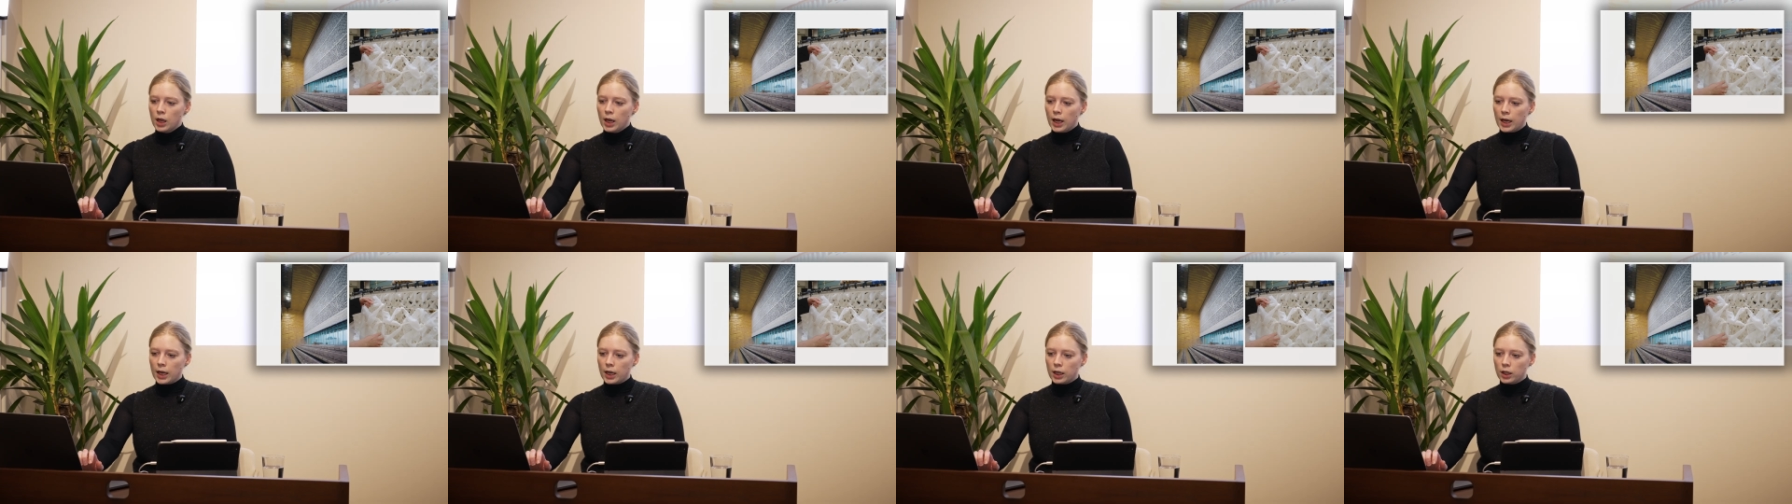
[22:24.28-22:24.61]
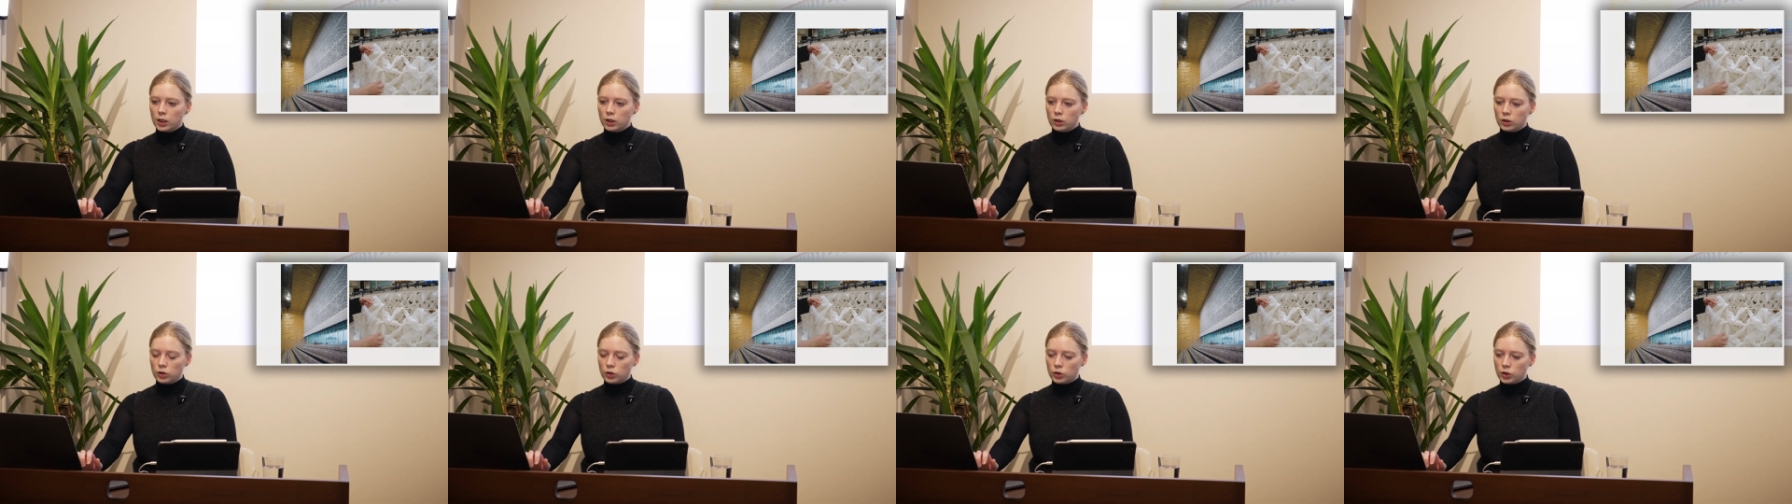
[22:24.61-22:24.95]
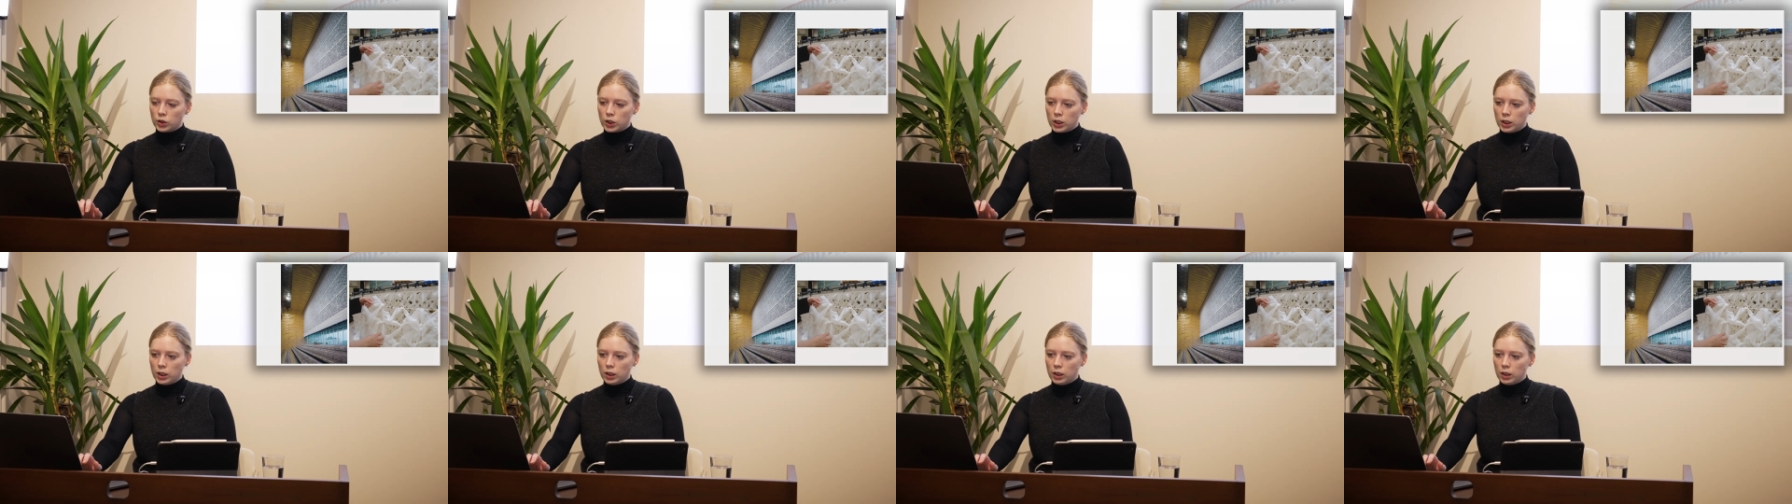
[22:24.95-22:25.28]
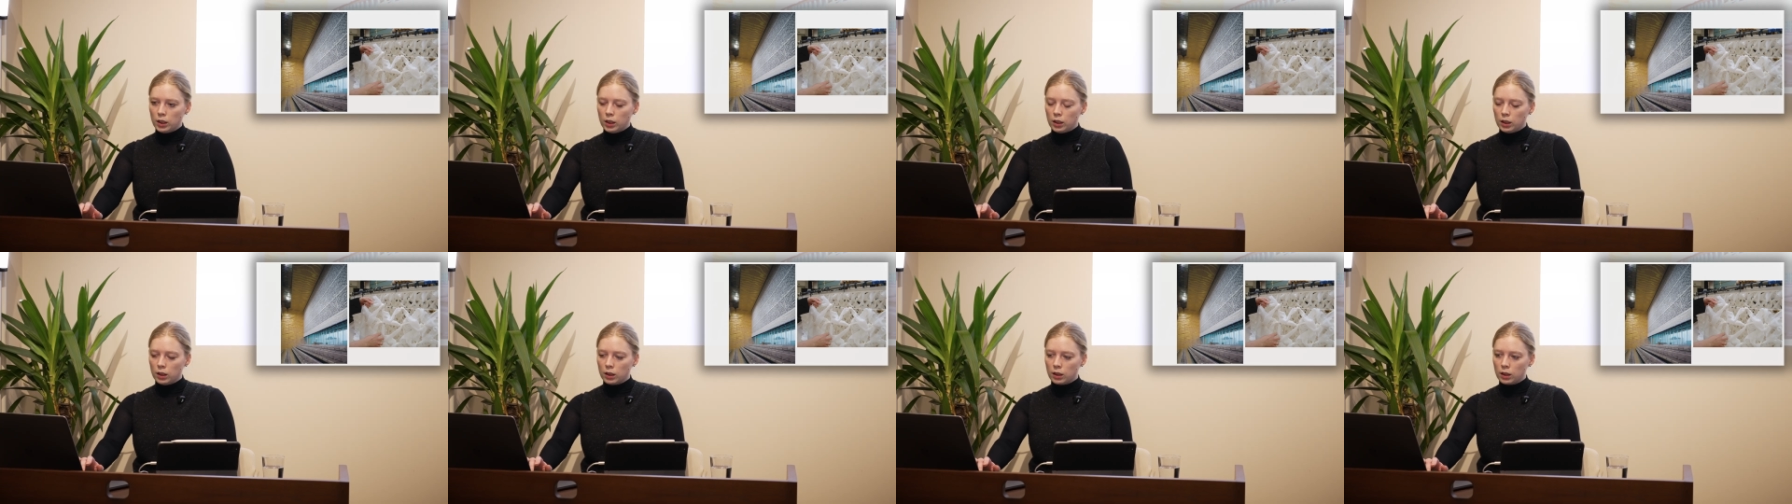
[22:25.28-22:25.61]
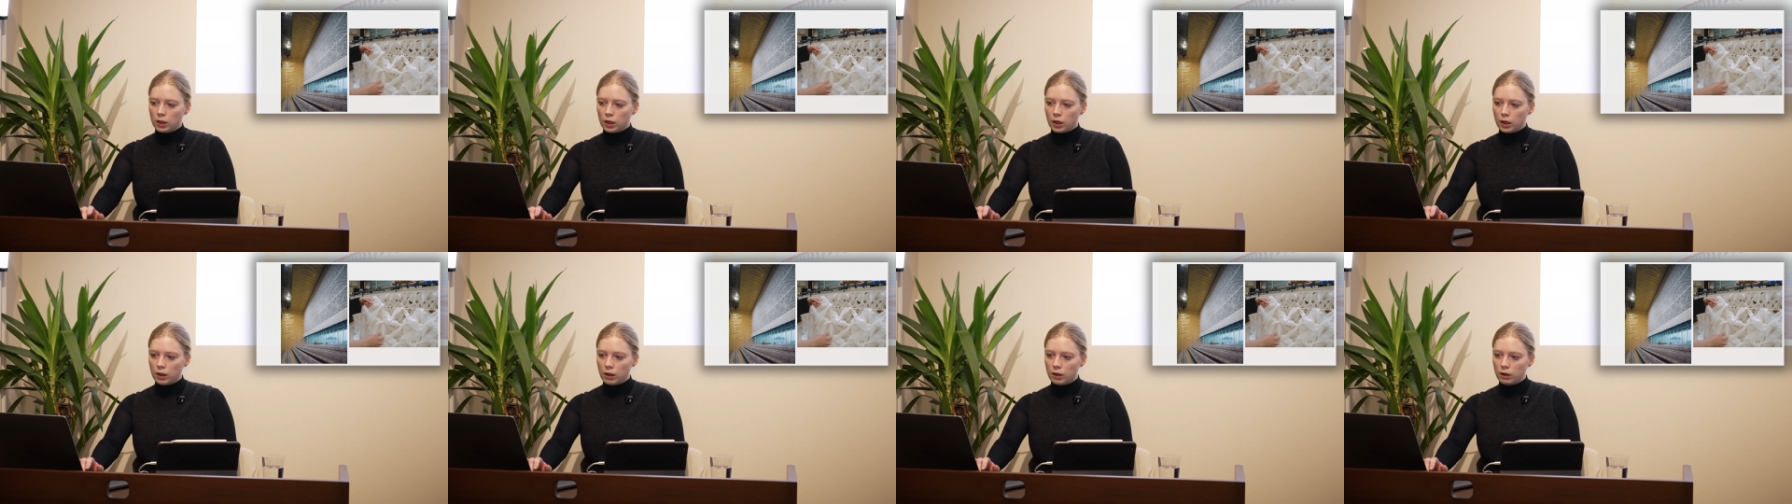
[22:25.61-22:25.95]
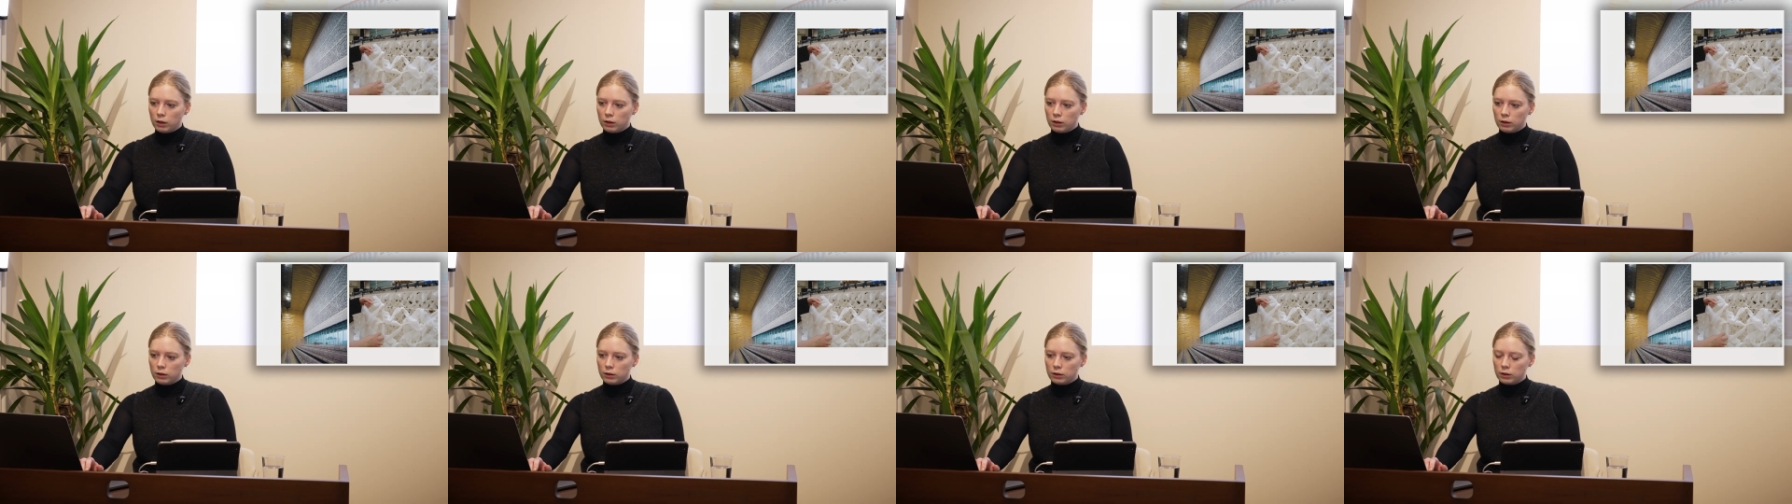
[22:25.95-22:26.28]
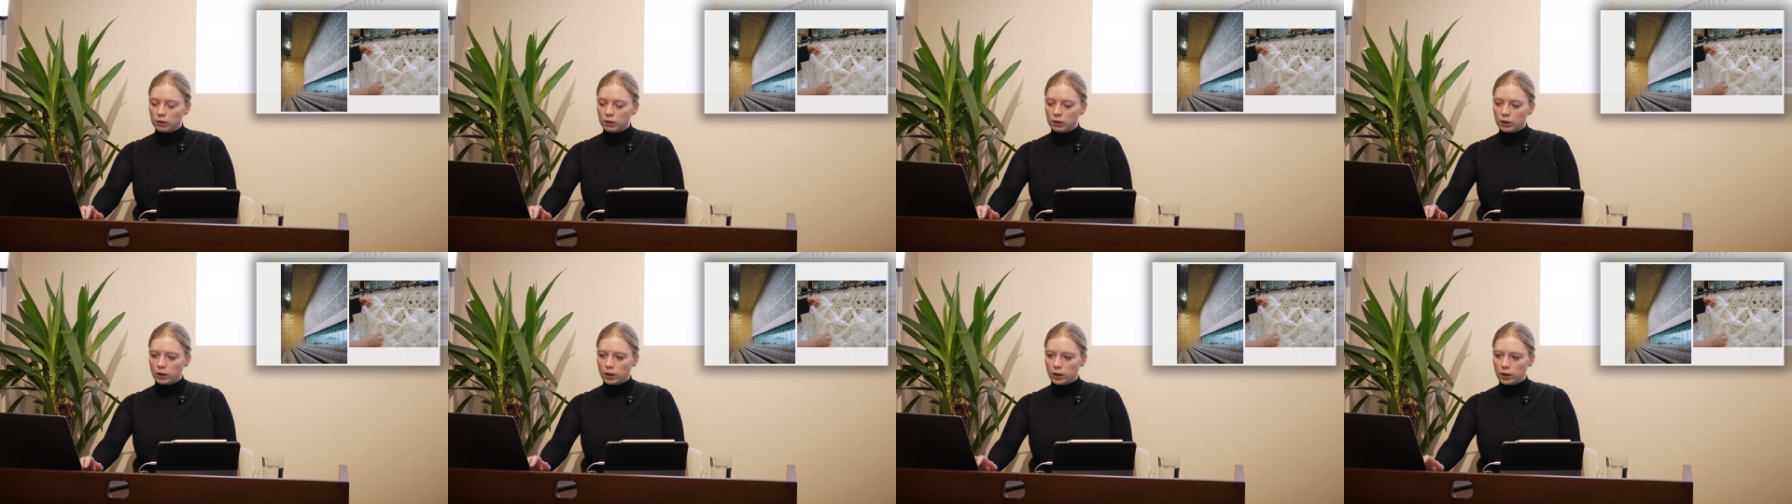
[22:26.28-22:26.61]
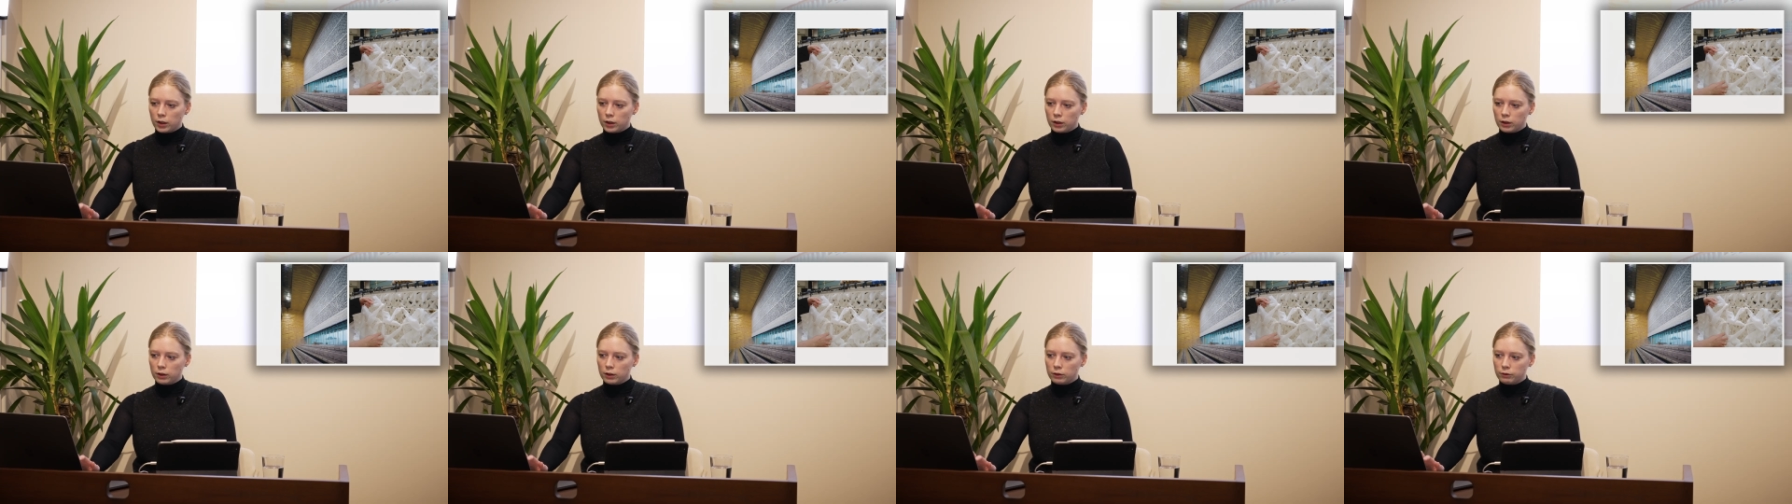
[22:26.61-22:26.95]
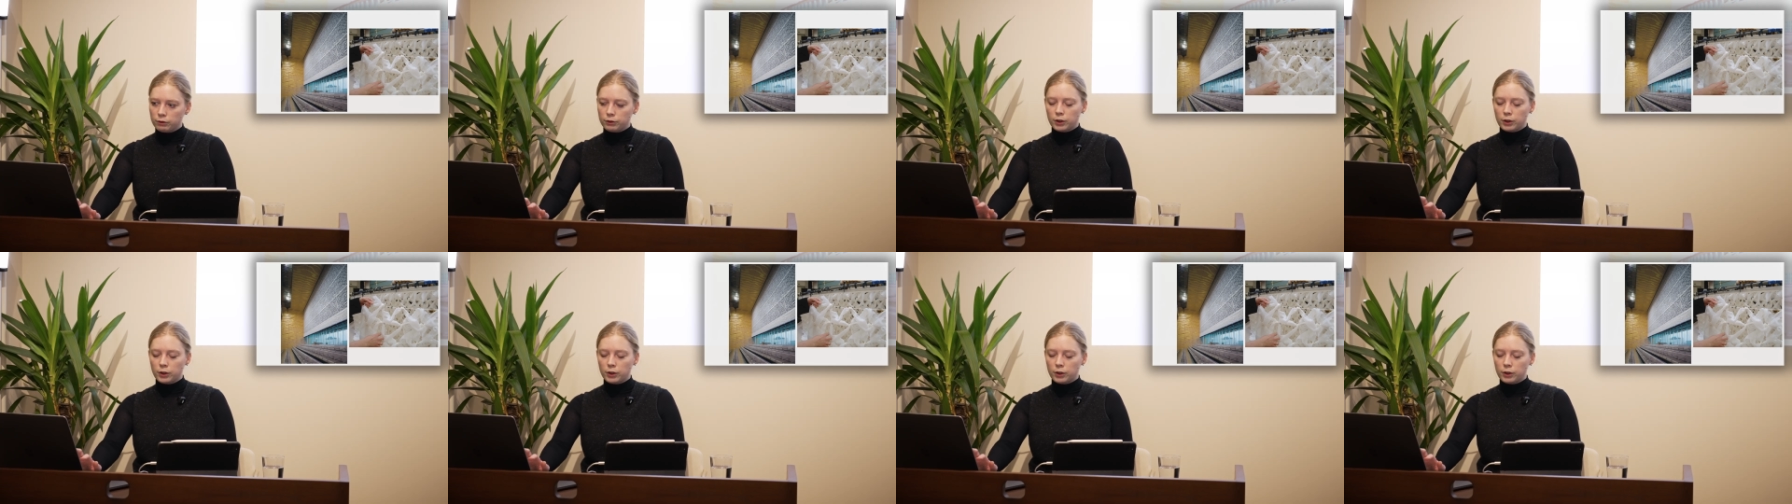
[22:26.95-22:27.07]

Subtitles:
And her